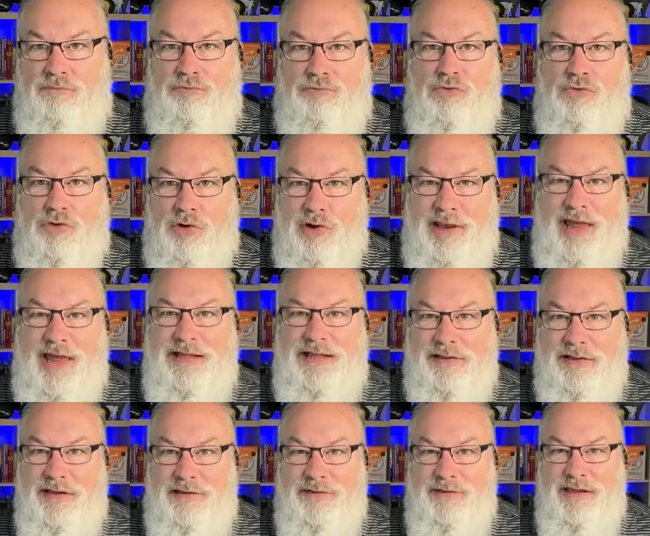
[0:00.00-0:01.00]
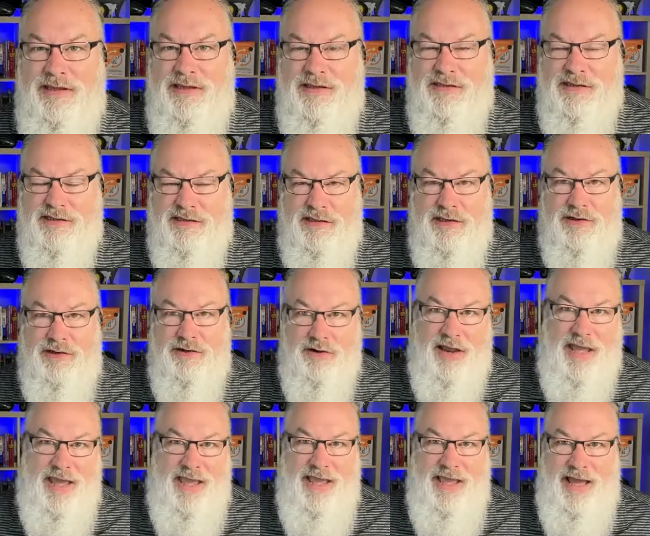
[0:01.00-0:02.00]
more likely to be
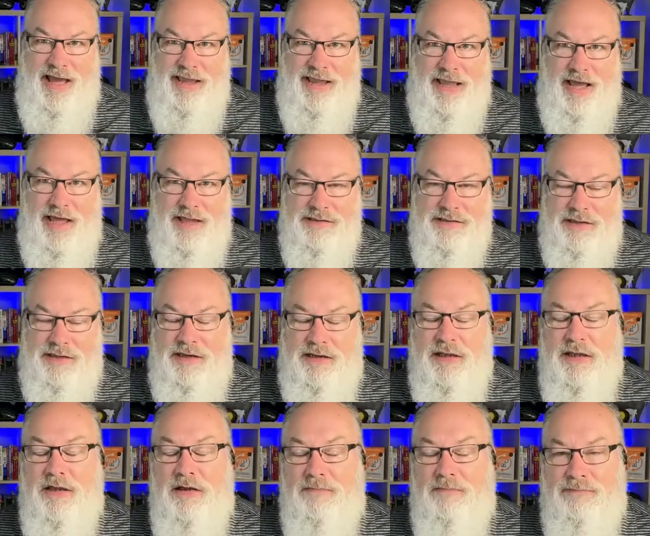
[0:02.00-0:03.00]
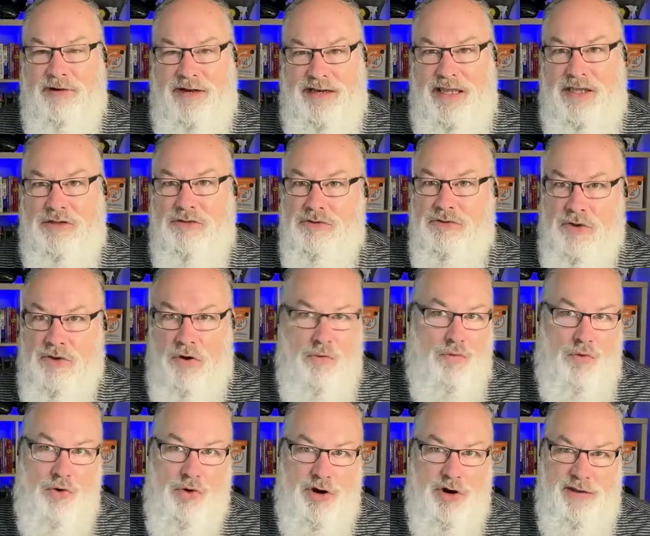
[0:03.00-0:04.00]
considered AI content. But again, don't
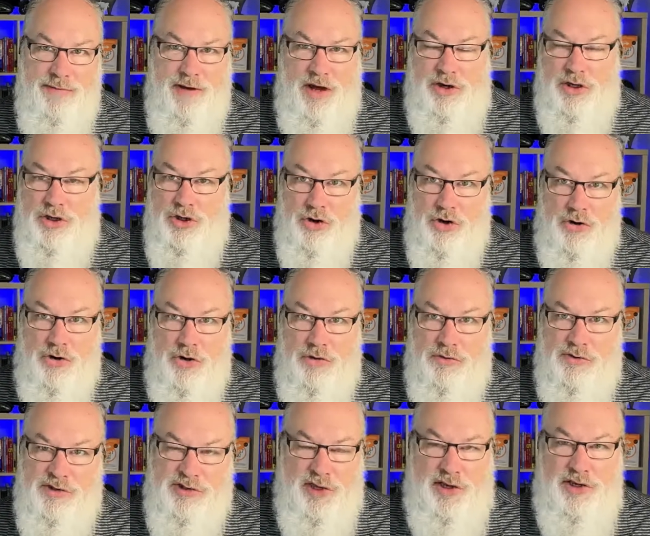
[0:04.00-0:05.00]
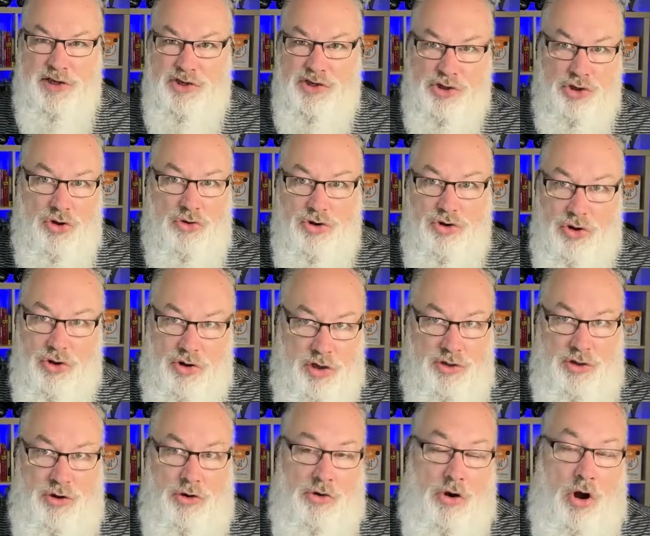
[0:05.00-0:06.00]
worry about it. Your studies show
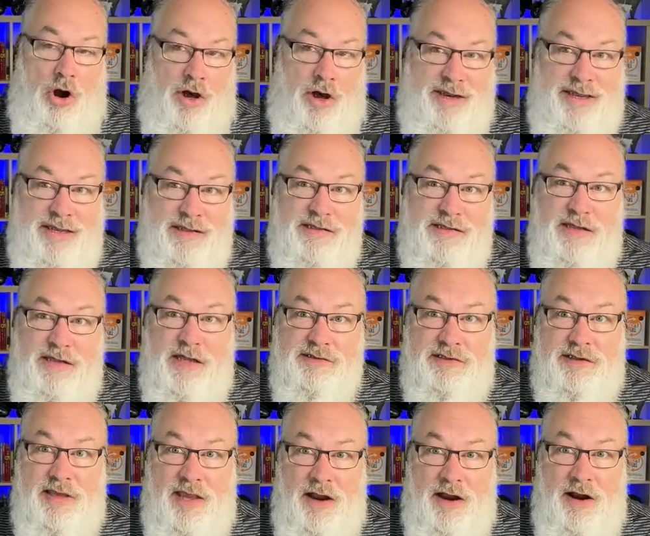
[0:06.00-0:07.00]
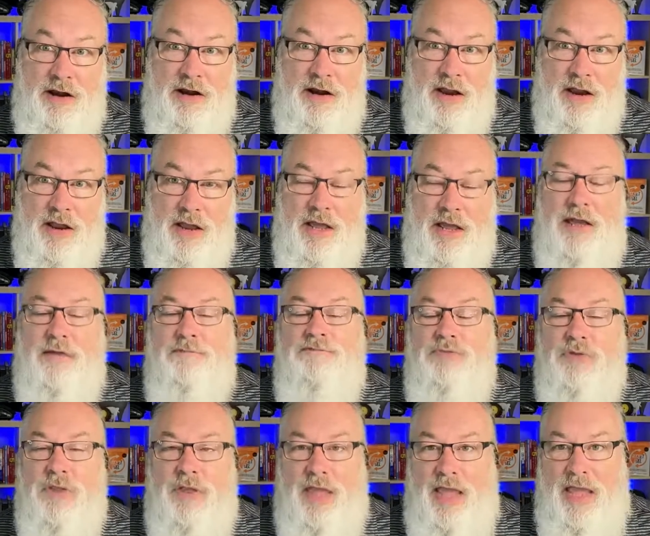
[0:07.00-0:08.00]
your audience doesn't care
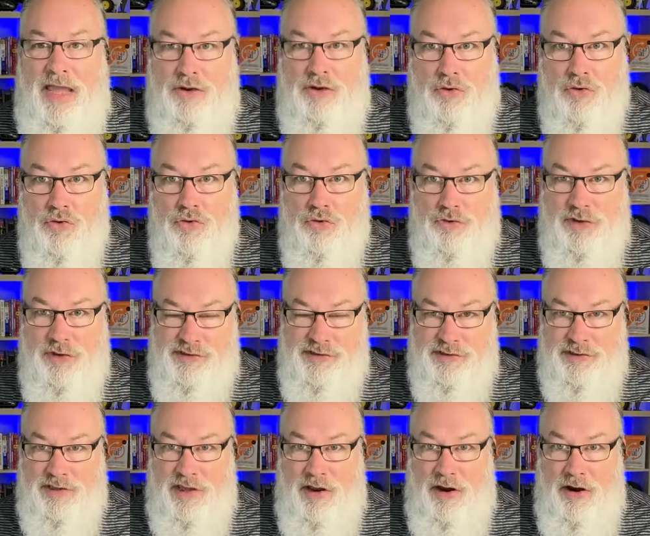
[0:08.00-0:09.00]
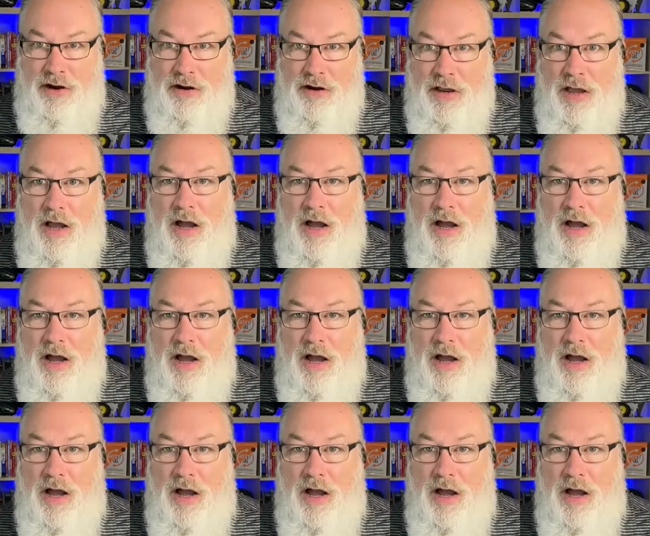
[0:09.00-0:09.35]
and Google doesn't care.